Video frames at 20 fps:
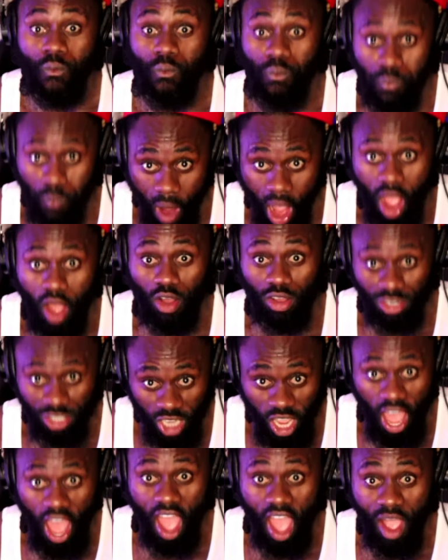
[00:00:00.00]
100
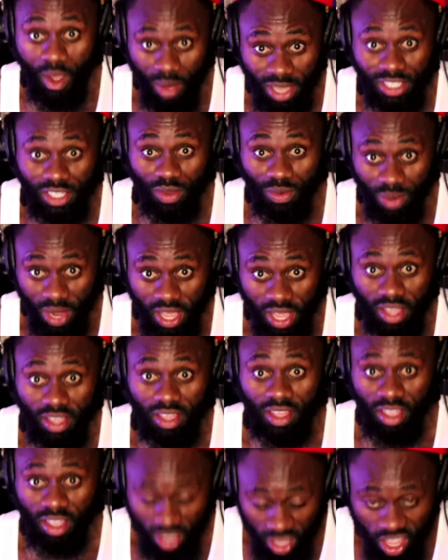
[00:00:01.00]
hours a week.
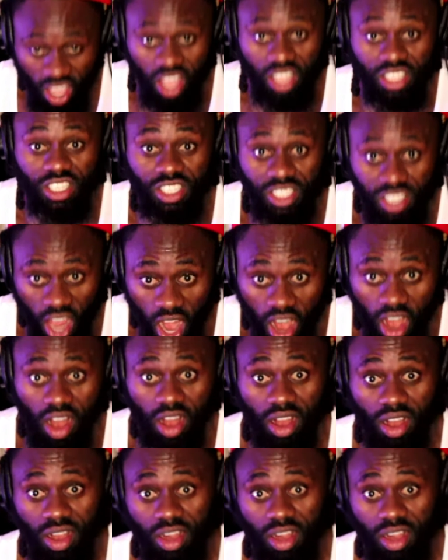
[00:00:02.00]
Yes, sir.